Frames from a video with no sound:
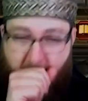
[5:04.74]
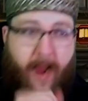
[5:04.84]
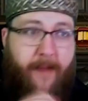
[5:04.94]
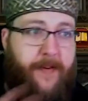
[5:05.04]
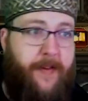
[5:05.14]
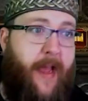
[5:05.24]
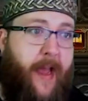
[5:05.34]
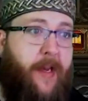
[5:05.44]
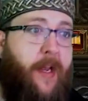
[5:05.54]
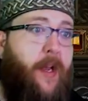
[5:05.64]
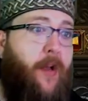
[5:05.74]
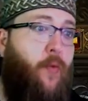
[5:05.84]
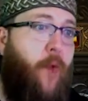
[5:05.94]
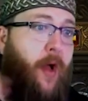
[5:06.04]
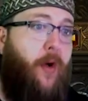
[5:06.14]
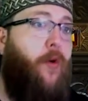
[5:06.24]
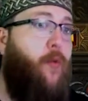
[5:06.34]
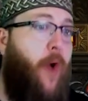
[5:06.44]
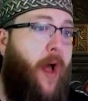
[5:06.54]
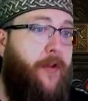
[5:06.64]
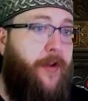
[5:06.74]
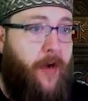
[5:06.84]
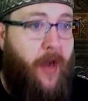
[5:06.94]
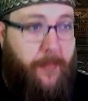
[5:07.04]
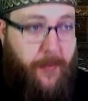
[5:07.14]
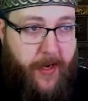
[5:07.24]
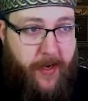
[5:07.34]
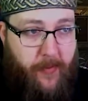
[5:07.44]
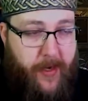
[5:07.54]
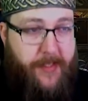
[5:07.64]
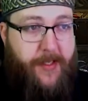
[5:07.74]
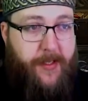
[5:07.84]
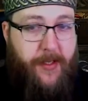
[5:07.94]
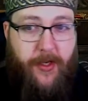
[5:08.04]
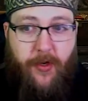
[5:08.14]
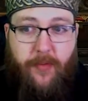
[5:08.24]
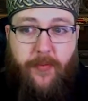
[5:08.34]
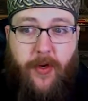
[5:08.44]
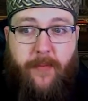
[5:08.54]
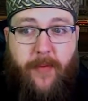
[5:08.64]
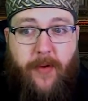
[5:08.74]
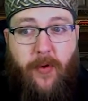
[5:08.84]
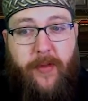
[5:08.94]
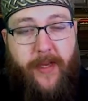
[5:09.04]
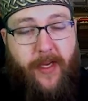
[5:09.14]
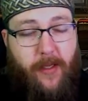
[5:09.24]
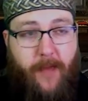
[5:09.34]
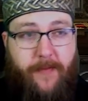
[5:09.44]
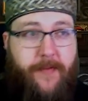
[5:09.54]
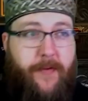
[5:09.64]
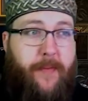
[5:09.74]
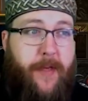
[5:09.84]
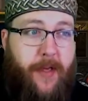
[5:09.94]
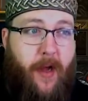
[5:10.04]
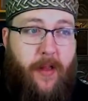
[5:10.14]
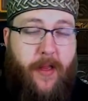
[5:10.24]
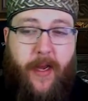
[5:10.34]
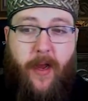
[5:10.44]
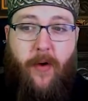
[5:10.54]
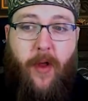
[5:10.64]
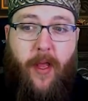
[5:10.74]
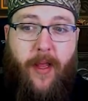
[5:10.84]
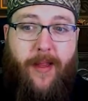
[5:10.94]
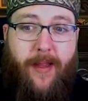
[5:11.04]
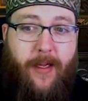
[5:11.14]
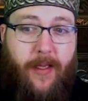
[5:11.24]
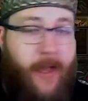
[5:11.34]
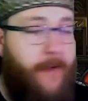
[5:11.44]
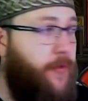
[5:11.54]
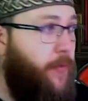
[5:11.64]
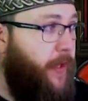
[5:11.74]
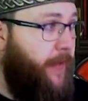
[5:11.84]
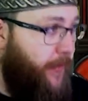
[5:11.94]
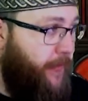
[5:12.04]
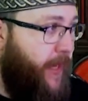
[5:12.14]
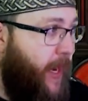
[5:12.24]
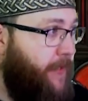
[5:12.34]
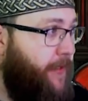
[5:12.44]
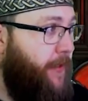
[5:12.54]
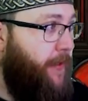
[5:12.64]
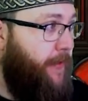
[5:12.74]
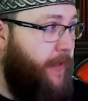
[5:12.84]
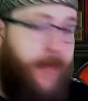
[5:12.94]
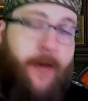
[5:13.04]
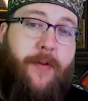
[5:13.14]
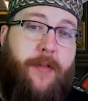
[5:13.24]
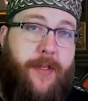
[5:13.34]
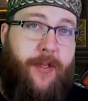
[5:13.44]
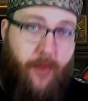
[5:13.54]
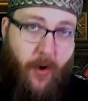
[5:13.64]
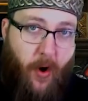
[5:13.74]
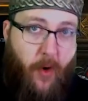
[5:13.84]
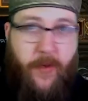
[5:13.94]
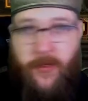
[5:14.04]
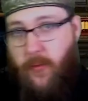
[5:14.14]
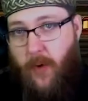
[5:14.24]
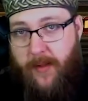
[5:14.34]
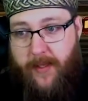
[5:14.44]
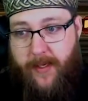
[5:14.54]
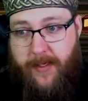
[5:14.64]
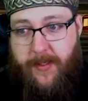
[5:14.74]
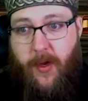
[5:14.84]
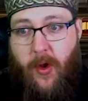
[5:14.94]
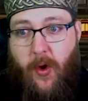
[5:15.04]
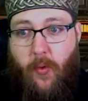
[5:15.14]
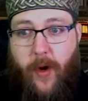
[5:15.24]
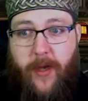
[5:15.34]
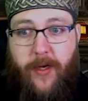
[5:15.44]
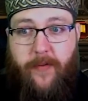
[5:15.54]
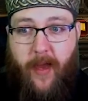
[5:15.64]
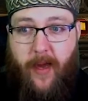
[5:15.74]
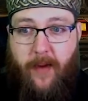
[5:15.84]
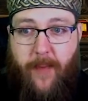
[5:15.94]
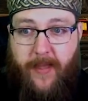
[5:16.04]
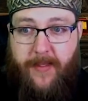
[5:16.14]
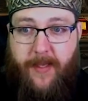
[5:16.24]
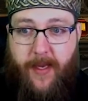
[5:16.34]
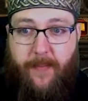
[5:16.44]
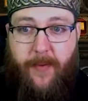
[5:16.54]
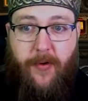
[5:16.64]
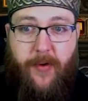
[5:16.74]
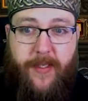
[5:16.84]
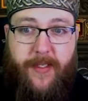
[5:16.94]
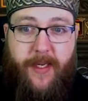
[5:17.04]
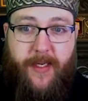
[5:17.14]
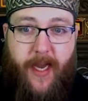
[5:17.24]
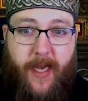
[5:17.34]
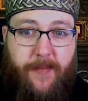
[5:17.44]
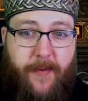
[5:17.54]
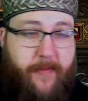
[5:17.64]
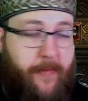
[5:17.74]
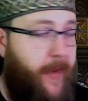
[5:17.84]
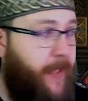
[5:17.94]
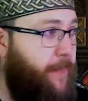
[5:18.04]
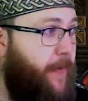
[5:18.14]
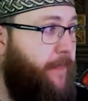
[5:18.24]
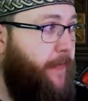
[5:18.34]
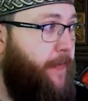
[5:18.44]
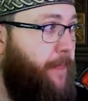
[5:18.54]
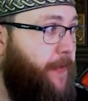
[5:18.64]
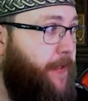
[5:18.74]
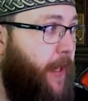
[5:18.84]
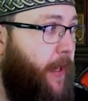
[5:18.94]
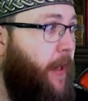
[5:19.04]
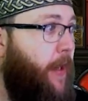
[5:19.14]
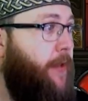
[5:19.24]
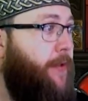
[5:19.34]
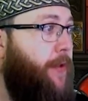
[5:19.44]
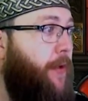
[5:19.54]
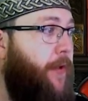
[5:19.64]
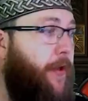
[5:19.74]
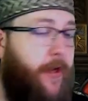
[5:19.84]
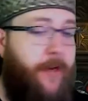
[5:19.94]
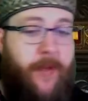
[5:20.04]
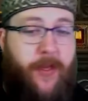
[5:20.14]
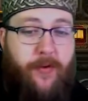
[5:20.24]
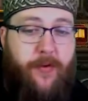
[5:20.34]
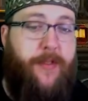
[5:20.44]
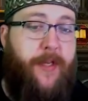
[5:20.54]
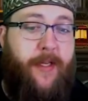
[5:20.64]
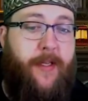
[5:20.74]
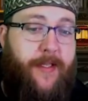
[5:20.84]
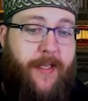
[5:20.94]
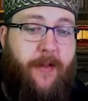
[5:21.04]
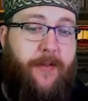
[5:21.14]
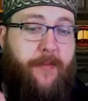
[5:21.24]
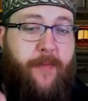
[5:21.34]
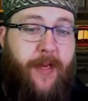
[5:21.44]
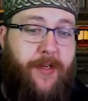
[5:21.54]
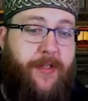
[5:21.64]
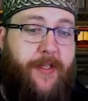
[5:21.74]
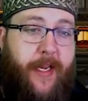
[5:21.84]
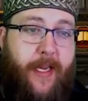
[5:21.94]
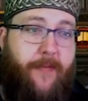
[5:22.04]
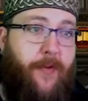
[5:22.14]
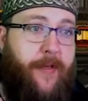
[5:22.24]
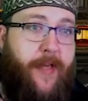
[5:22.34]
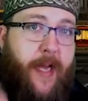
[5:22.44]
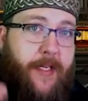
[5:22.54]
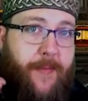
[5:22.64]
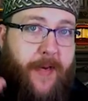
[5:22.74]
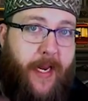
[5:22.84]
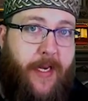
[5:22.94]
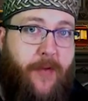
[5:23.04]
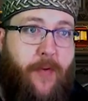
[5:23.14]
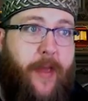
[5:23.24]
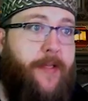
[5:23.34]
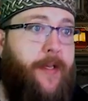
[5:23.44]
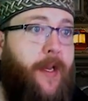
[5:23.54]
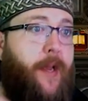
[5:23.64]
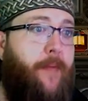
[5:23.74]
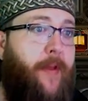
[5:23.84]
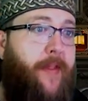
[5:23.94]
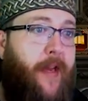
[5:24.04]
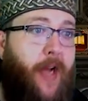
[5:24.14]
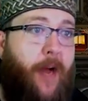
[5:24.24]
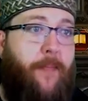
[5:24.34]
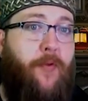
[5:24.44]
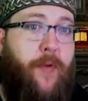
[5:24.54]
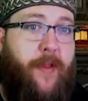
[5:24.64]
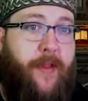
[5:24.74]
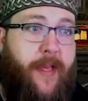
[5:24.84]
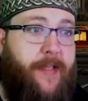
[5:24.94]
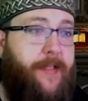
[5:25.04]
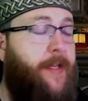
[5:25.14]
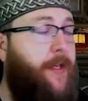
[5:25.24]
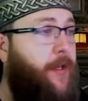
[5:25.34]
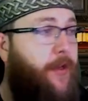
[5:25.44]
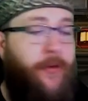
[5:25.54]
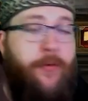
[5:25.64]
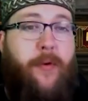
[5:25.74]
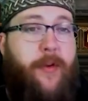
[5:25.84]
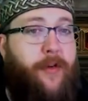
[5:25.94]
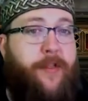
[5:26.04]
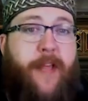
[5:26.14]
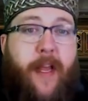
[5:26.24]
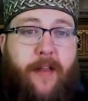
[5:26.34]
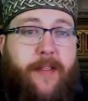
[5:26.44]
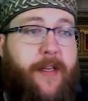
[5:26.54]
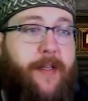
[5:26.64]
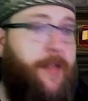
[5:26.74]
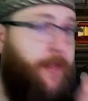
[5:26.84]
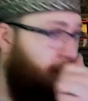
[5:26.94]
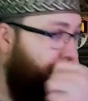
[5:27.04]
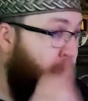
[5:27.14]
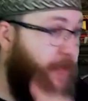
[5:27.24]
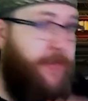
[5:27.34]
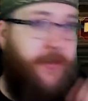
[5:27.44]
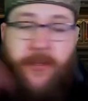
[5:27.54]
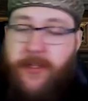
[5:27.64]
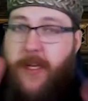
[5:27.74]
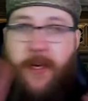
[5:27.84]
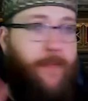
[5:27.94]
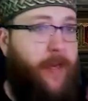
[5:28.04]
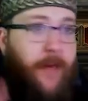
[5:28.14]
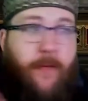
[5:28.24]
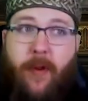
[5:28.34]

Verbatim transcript: After that, while or while you're upgrading rings in the cube, you can be rolling gloves from Kadala. Now, the gloves will give you Tasker and Theo's. You always want this when you've got a pet setup. Increase the attack speed of your pets by 50%. So you're going to be using the skeletal mages that give you attack speed anyways, but then coupled with this, you your skeletons and your mages are just going to be,